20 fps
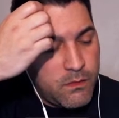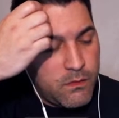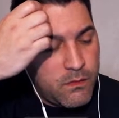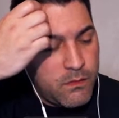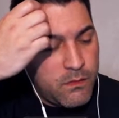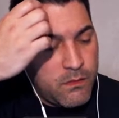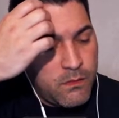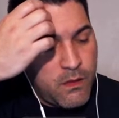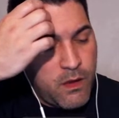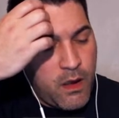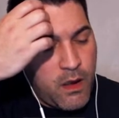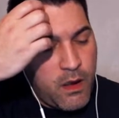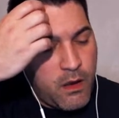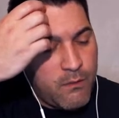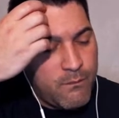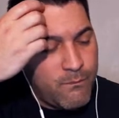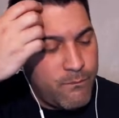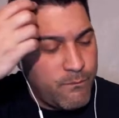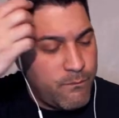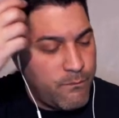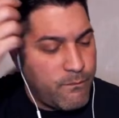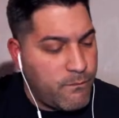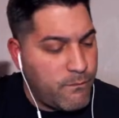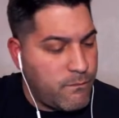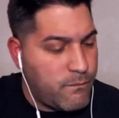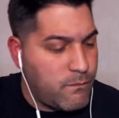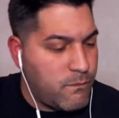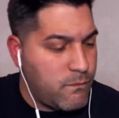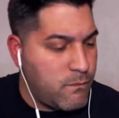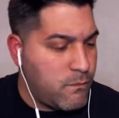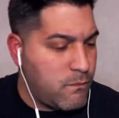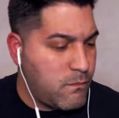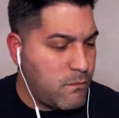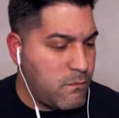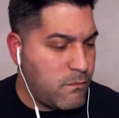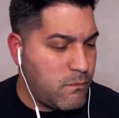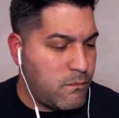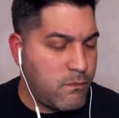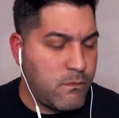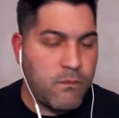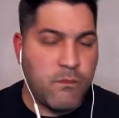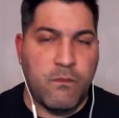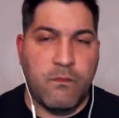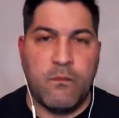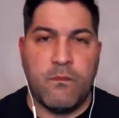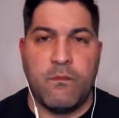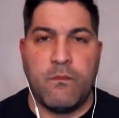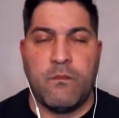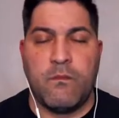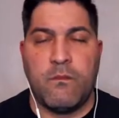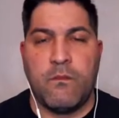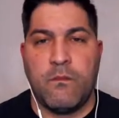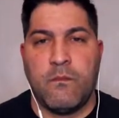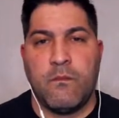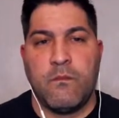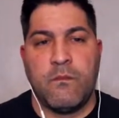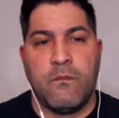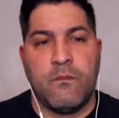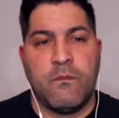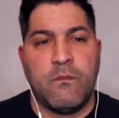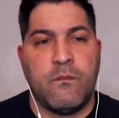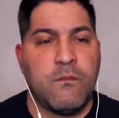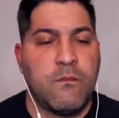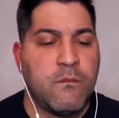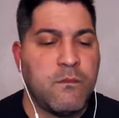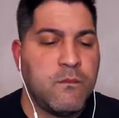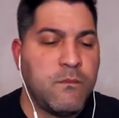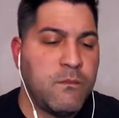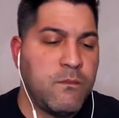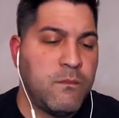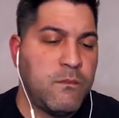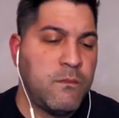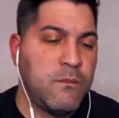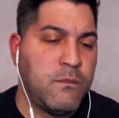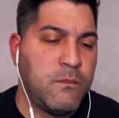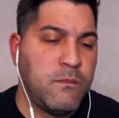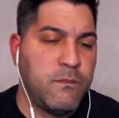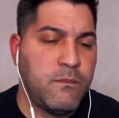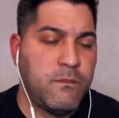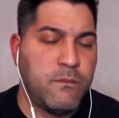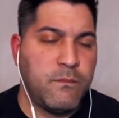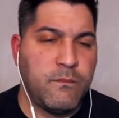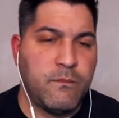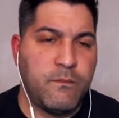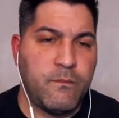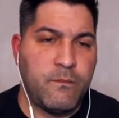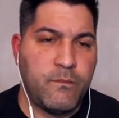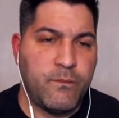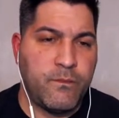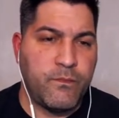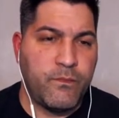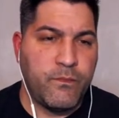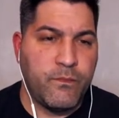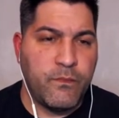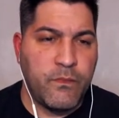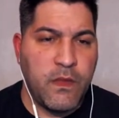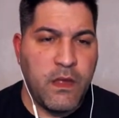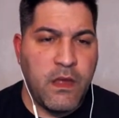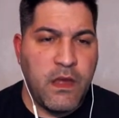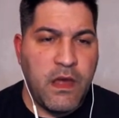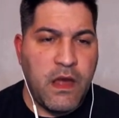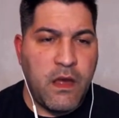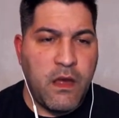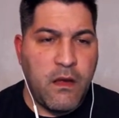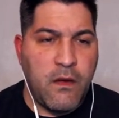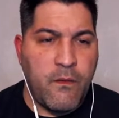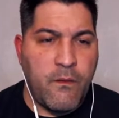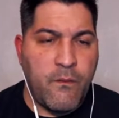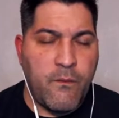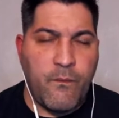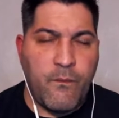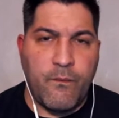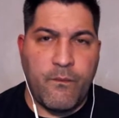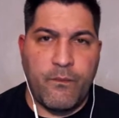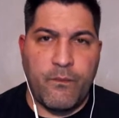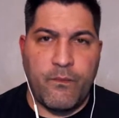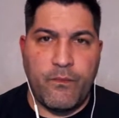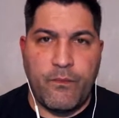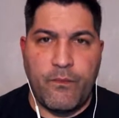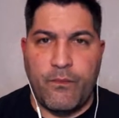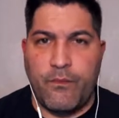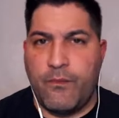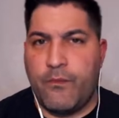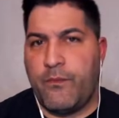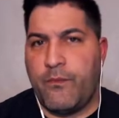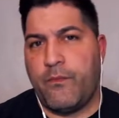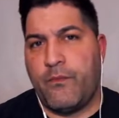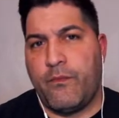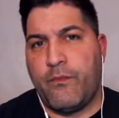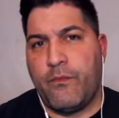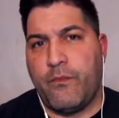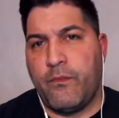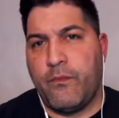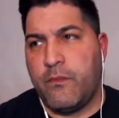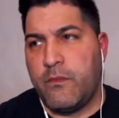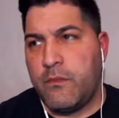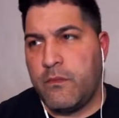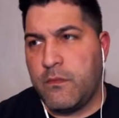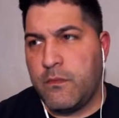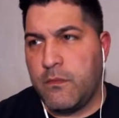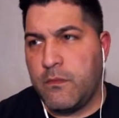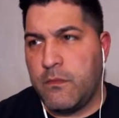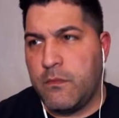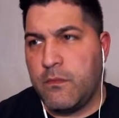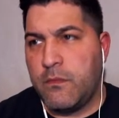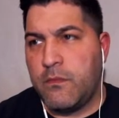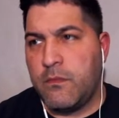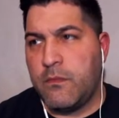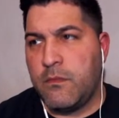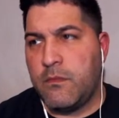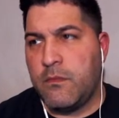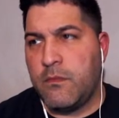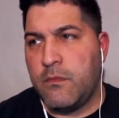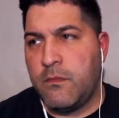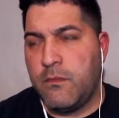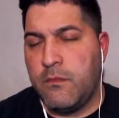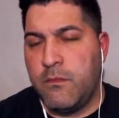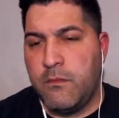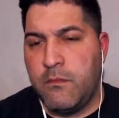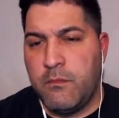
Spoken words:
The person shown says nothing.